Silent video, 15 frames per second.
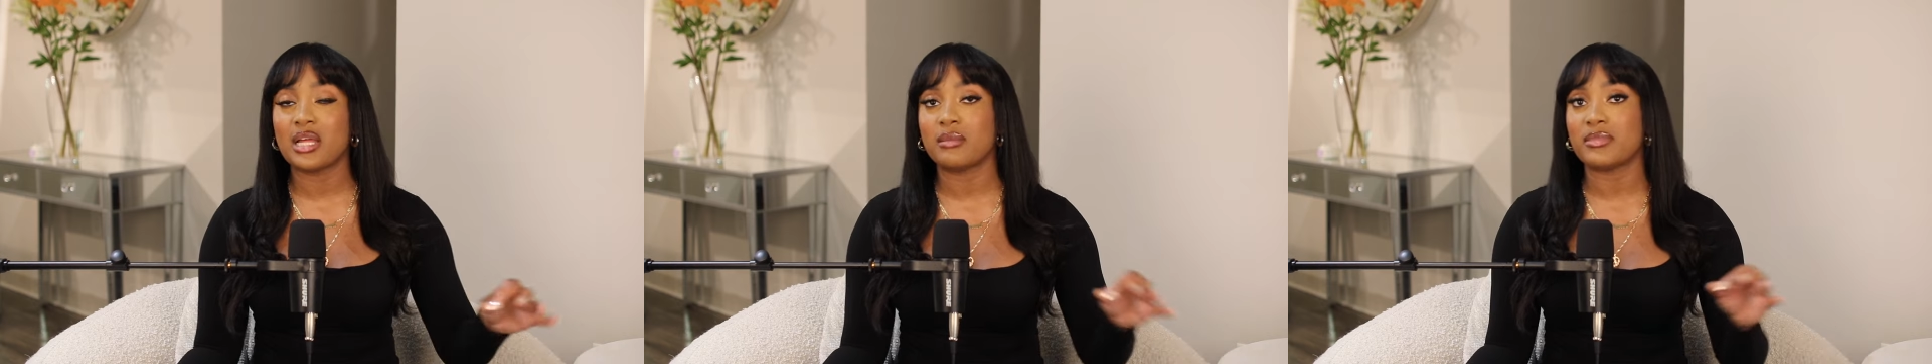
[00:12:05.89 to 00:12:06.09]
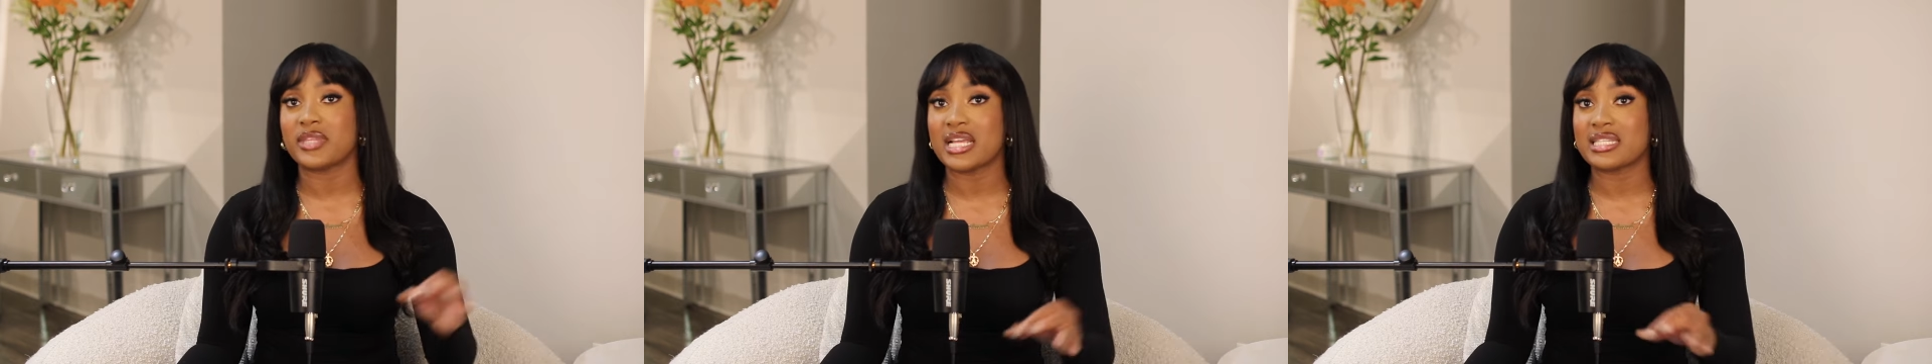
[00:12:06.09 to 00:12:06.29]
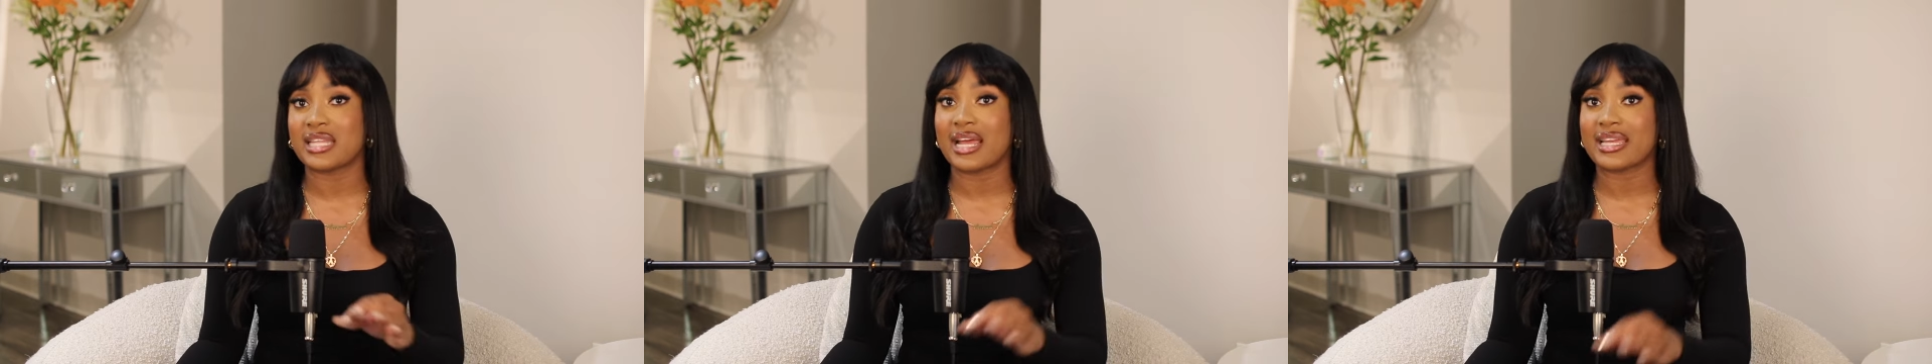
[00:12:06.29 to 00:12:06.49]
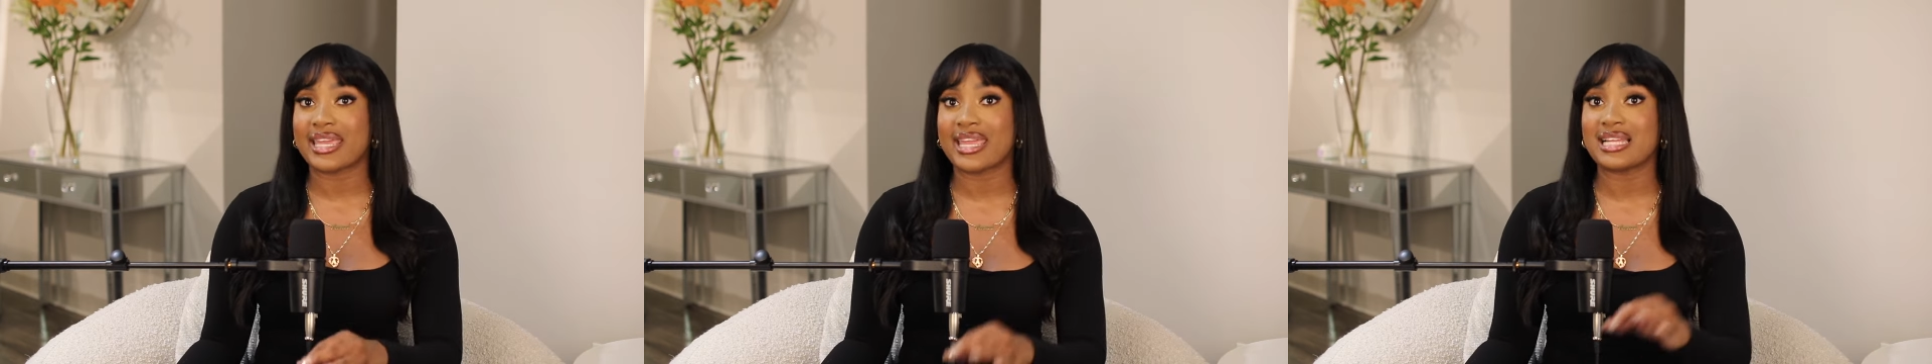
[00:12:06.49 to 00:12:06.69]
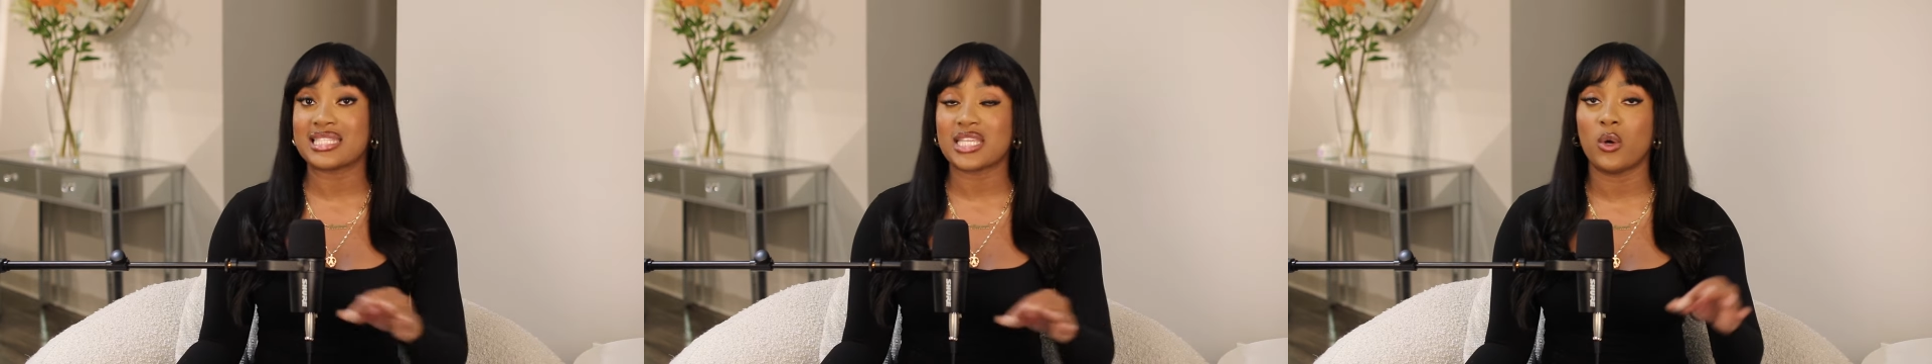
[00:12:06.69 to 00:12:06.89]
telling them things that I
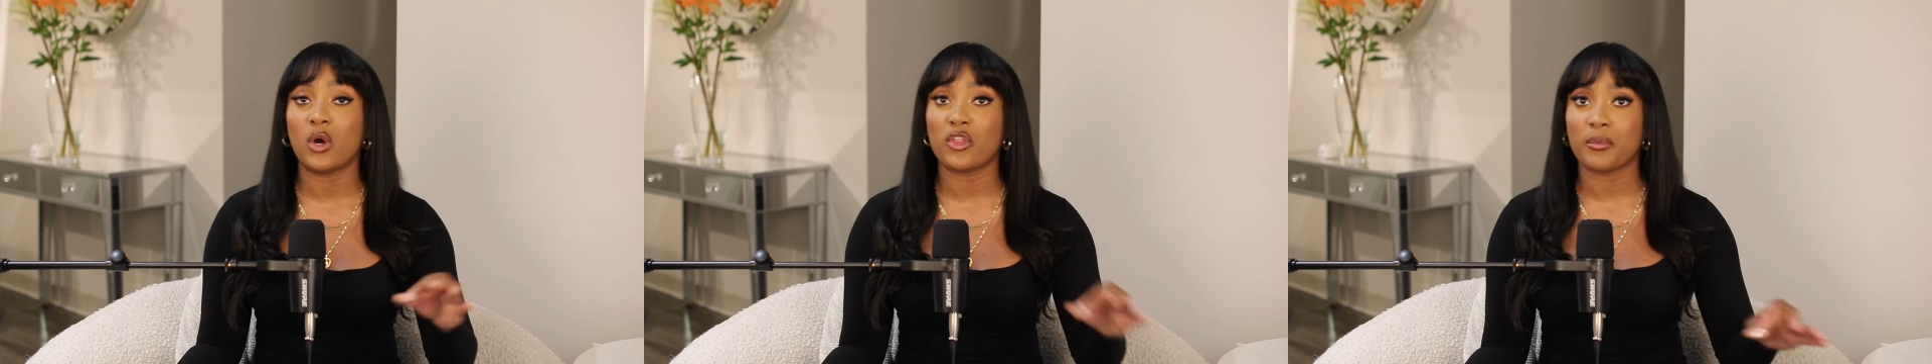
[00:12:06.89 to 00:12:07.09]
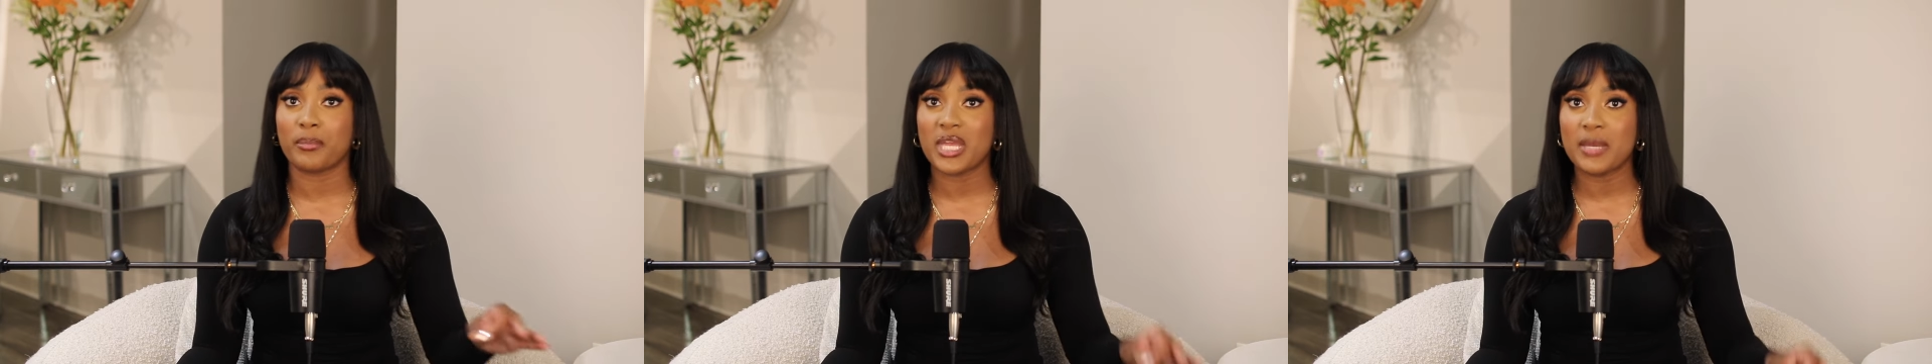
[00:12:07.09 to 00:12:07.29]
can't tell other